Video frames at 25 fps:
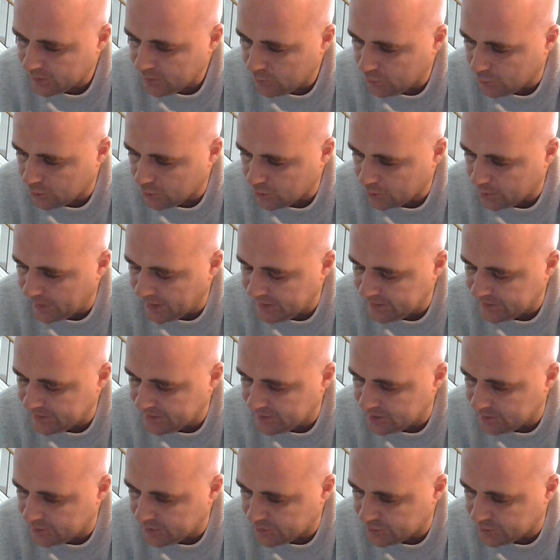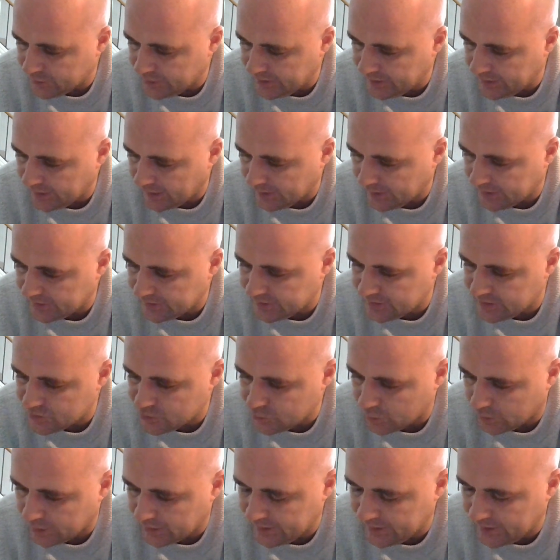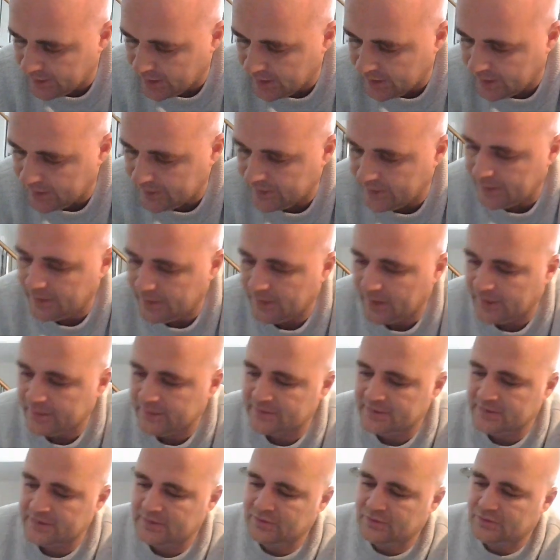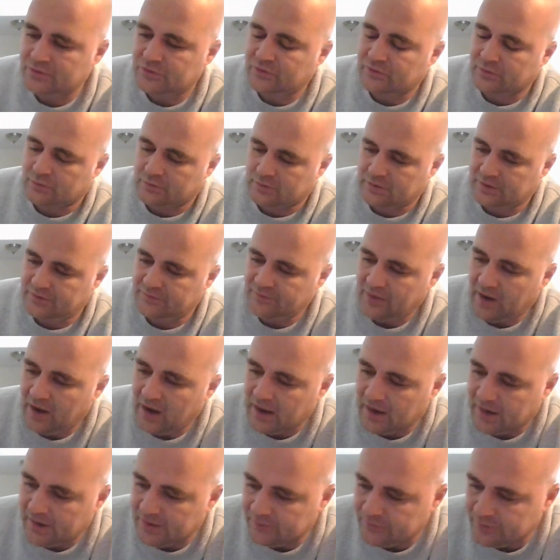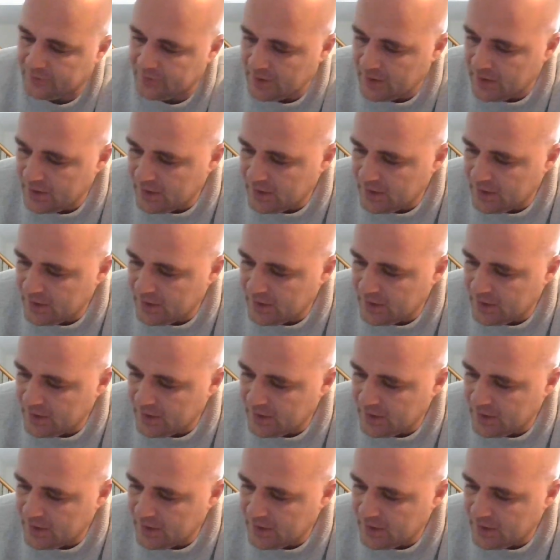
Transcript: were painted between 1929 and 1935.